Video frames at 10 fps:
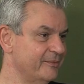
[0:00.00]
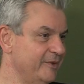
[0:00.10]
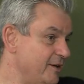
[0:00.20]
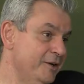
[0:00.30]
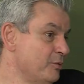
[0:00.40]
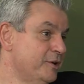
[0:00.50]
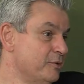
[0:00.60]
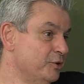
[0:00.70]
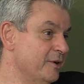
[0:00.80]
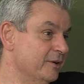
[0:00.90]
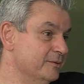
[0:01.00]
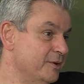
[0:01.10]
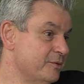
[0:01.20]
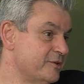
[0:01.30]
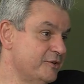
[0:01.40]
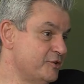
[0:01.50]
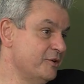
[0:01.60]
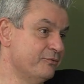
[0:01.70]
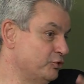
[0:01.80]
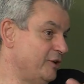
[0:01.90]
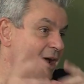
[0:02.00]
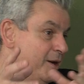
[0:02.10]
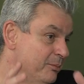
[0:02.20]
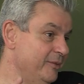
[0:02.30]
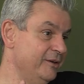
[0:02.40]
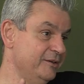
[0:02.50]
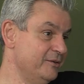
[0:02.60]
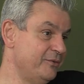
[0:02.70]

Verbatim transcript: They didn't know what they were doing. They were searching for time, and they